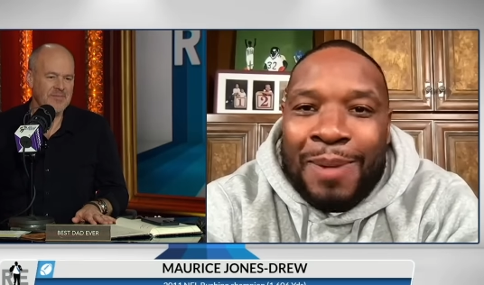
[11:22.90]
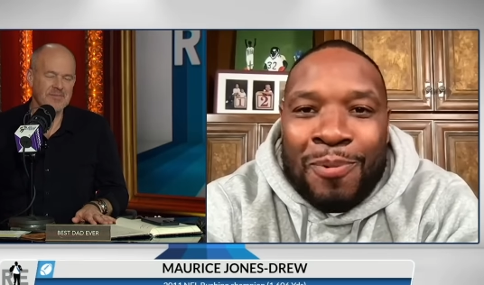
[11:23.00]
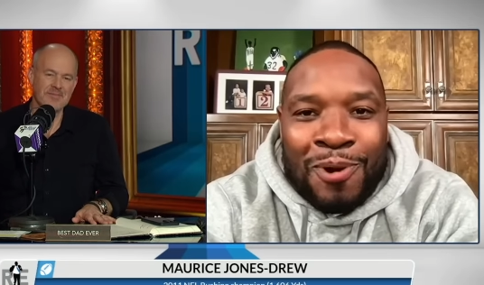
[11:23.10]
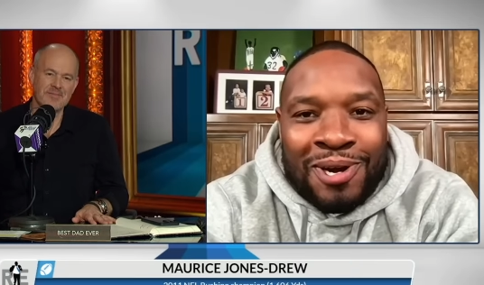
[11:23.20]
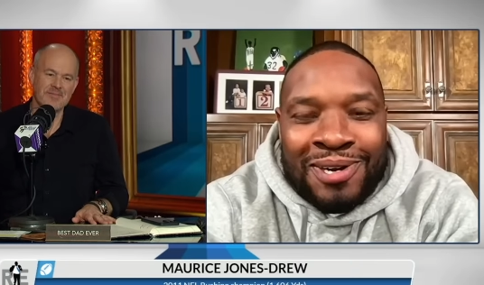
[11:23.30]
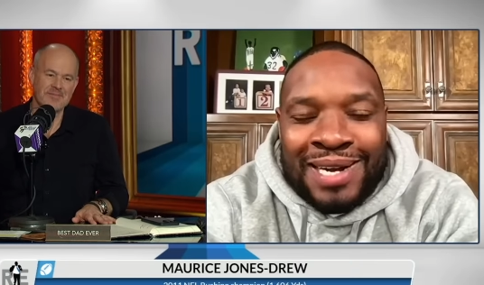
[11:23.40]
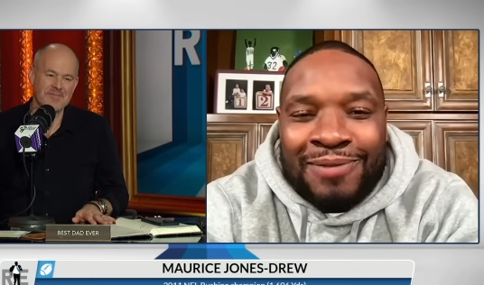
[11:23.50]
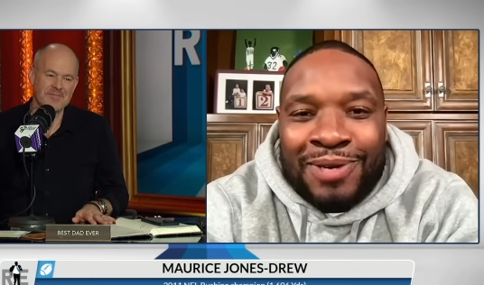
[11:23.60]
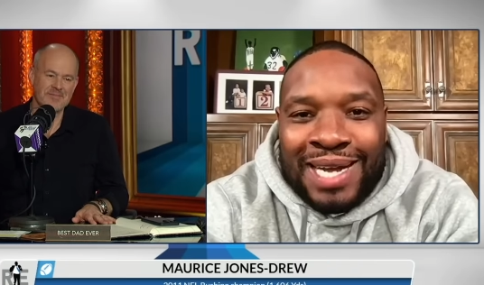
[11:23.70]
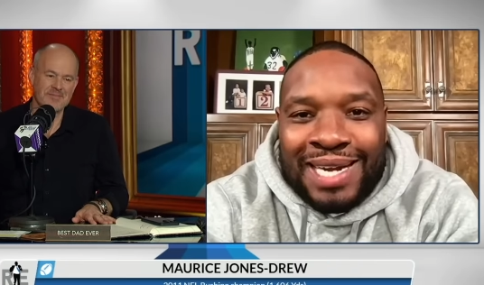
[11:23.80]
Speaker 1: Pop Warner.
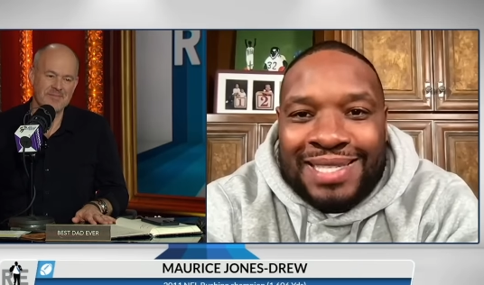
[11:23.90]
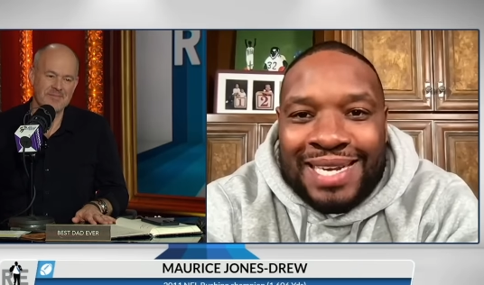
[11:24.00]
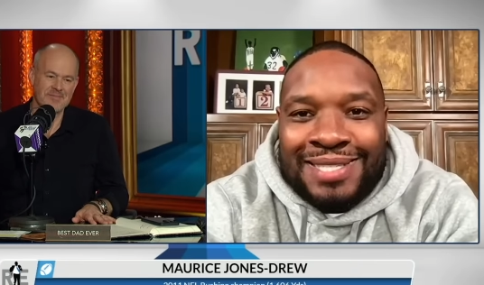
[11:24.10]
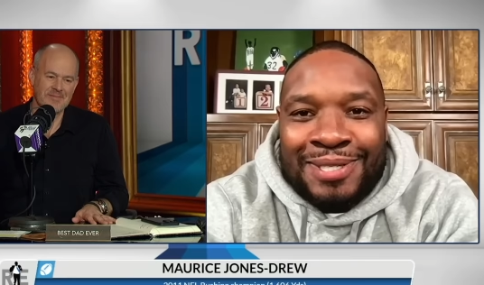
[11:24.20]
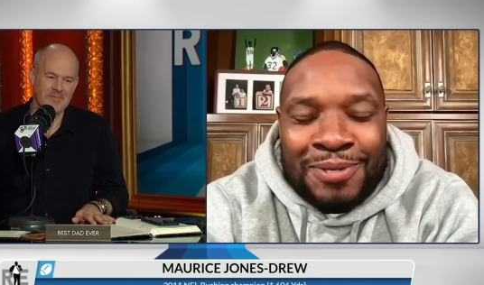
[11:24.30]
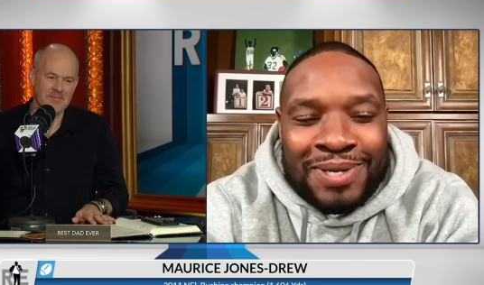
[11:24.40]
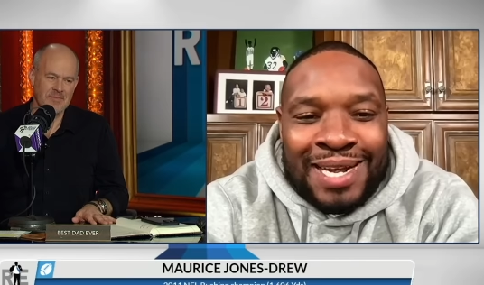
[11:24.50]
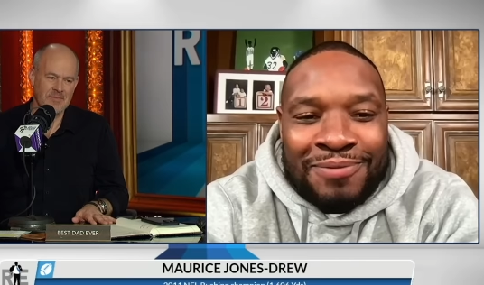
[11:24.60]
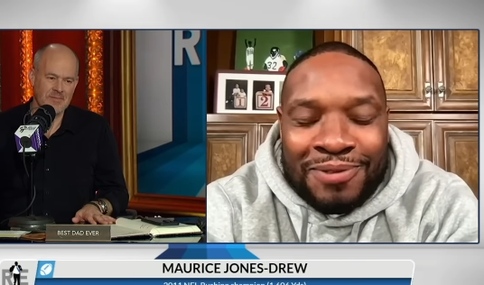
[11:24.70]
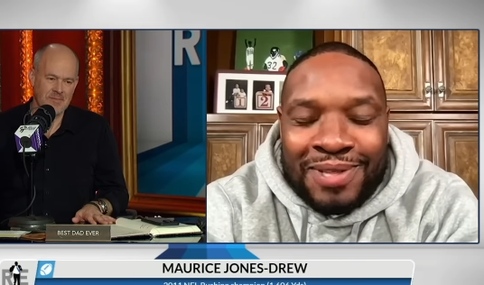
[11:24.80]
Never got a chance to do
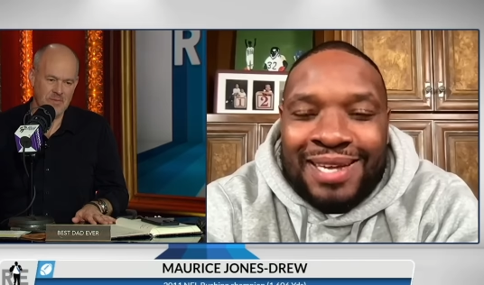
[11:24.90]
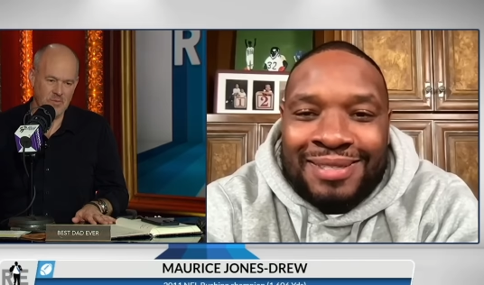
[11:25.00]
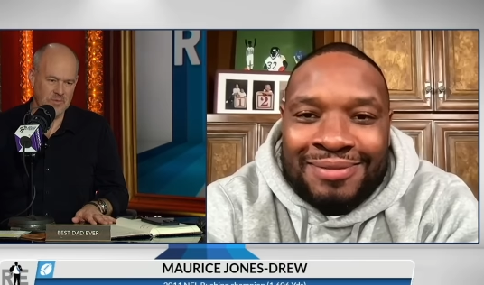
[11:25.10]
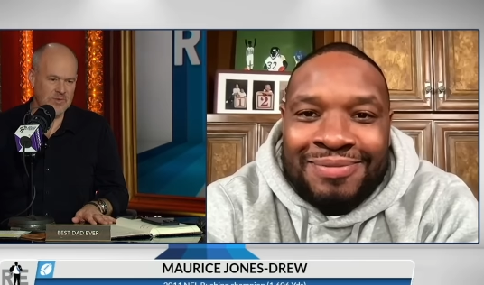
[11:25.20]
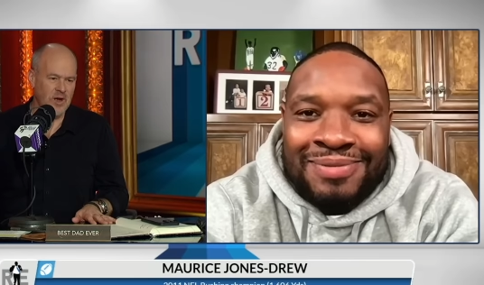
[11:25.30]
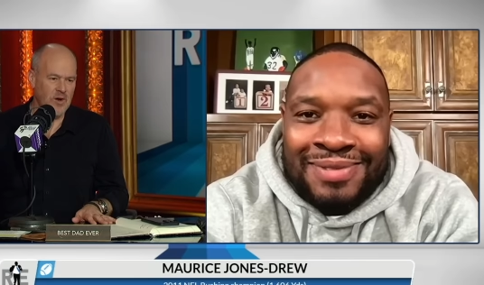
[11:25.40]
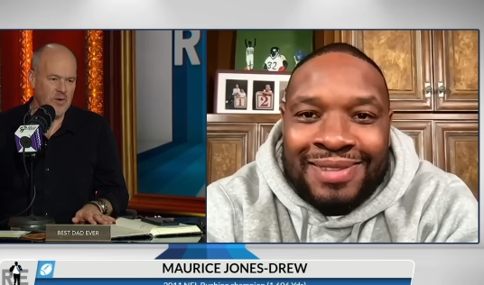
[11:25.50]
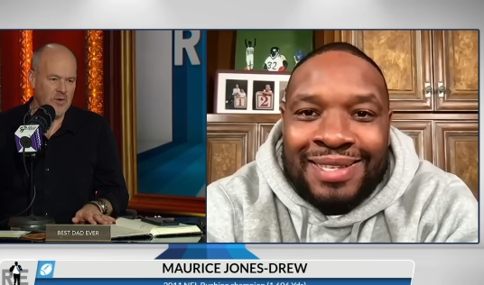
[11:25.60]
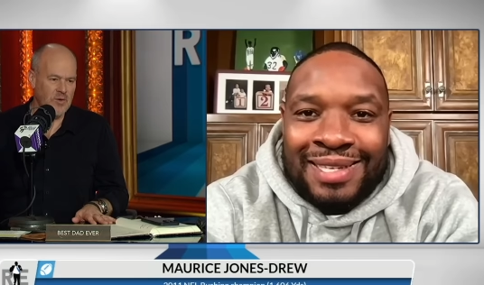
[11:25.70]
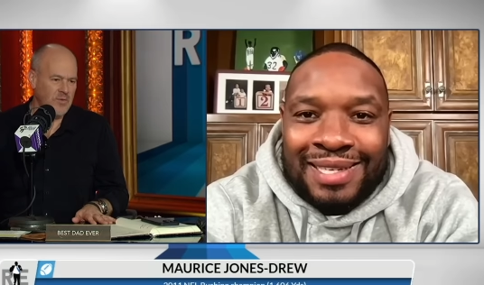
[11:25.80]
it after that.
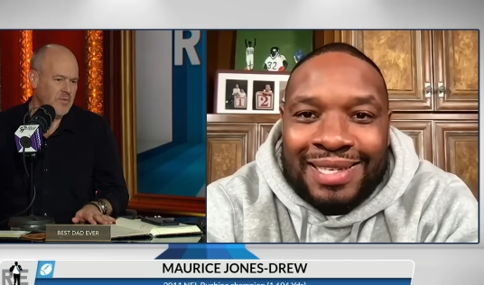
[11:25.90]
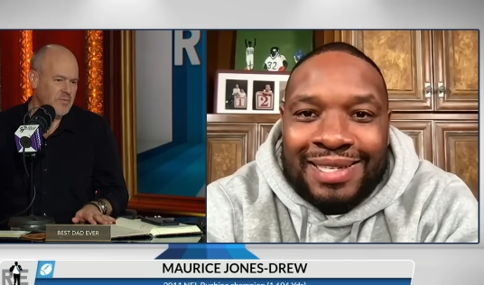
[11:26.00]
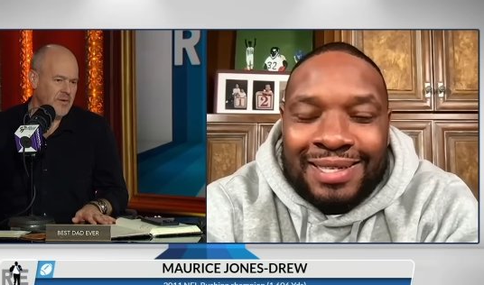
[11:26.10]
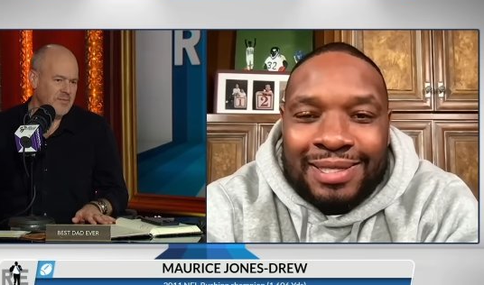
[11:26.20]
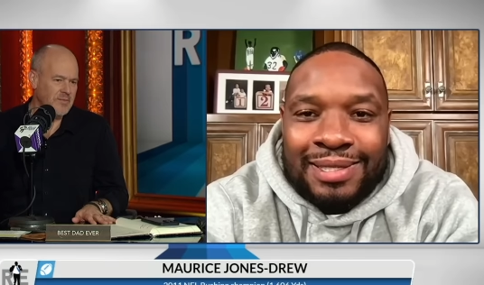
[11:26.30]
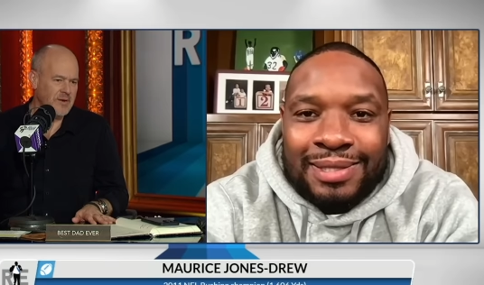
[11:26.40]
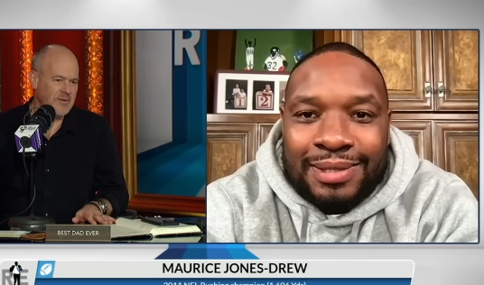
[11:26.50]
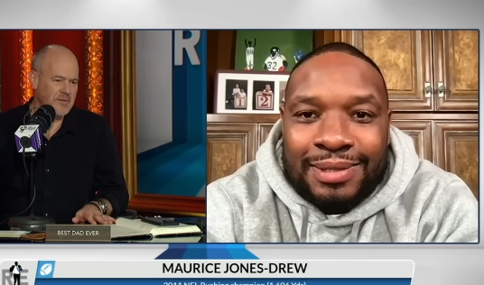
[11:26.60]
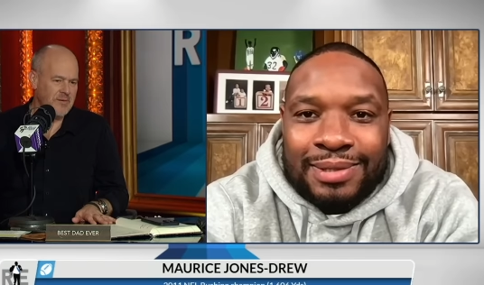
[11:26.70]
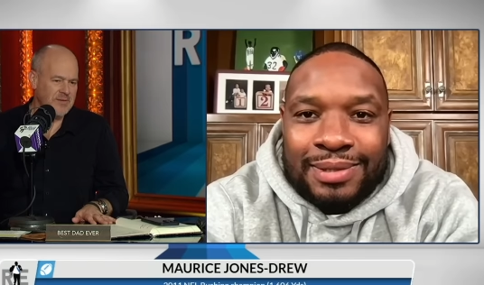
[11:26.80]
Speaker 2: So what?
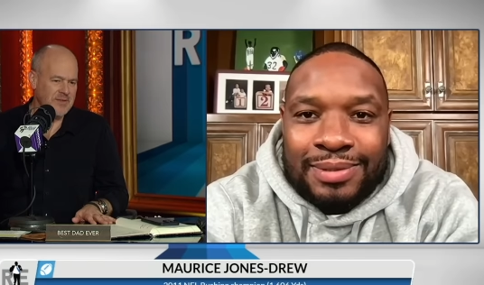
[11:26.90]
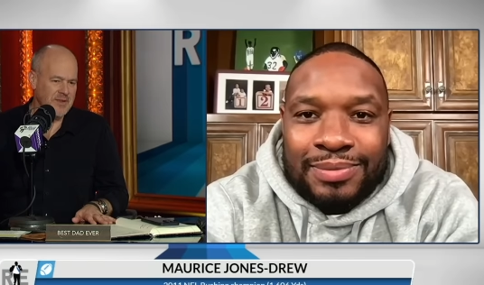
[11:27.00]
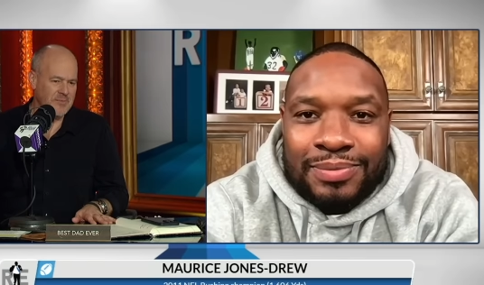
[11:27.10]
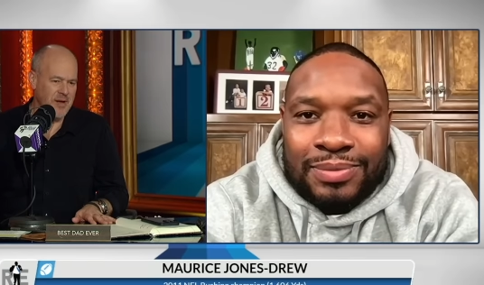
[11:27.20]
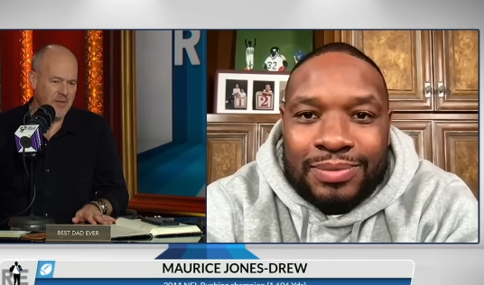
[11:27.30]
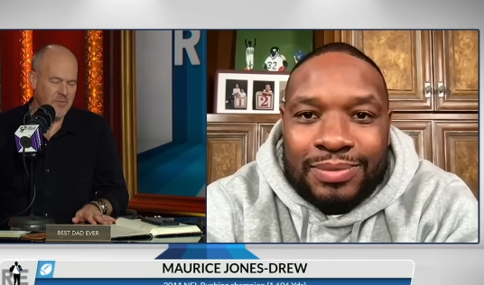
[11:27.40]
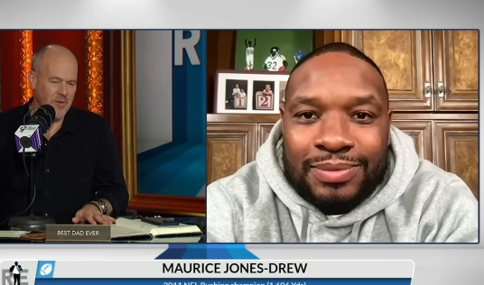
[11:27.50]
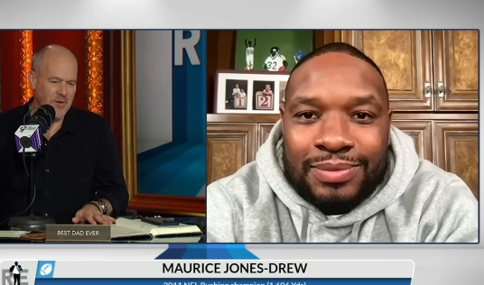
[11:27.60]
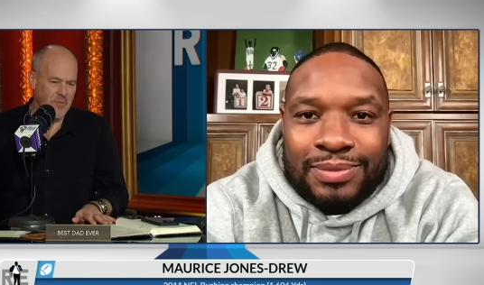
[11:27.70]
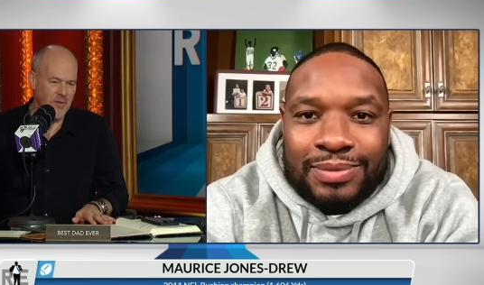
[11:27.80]
What? What was the Pop
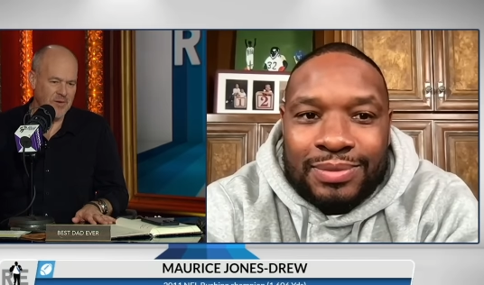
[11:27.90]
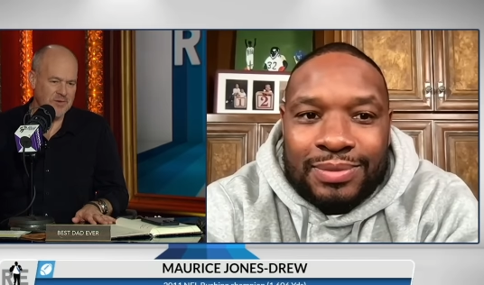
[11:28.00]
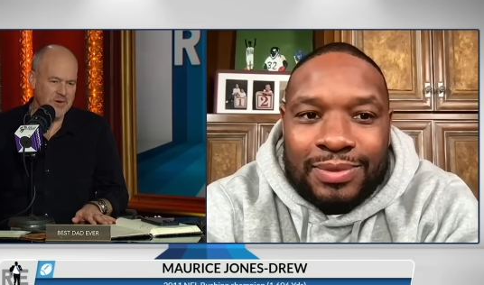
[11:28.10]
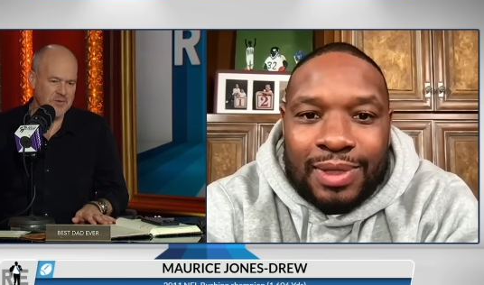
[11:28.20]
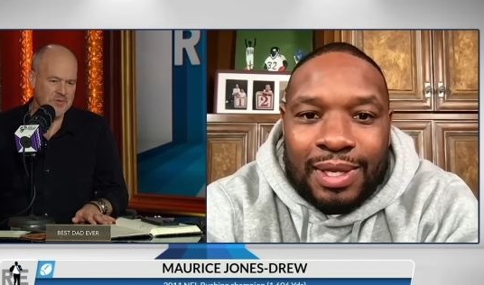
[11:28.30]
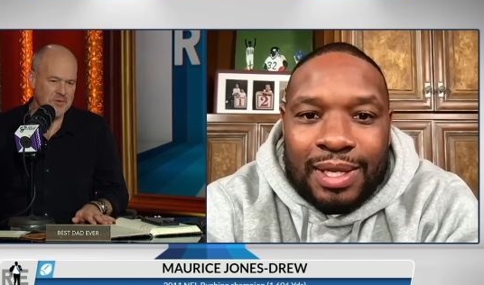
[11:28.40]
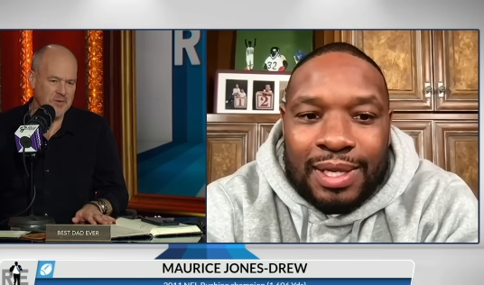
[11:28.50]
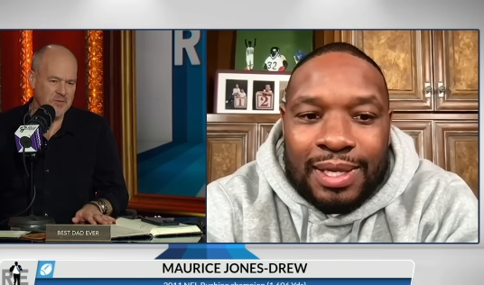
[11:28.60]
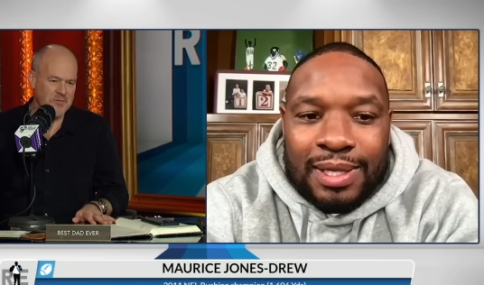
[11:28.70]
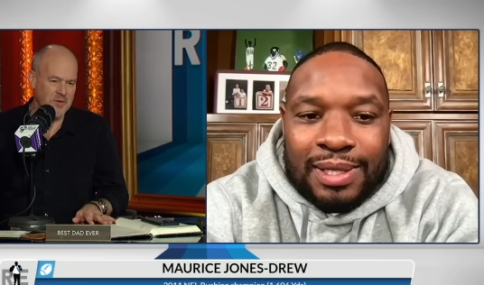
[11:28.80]
Warner Maurice
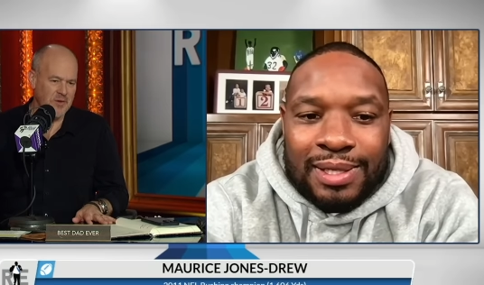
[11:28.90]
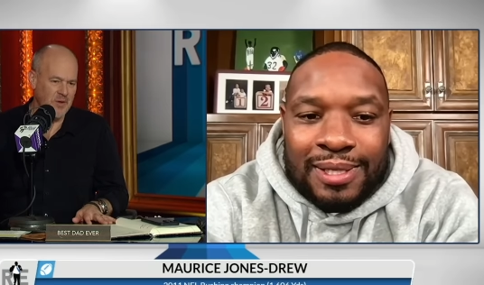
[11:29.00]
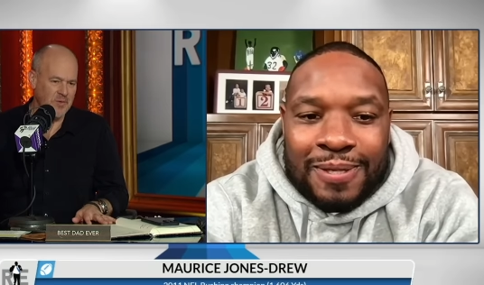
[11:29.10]
Jones-Drew field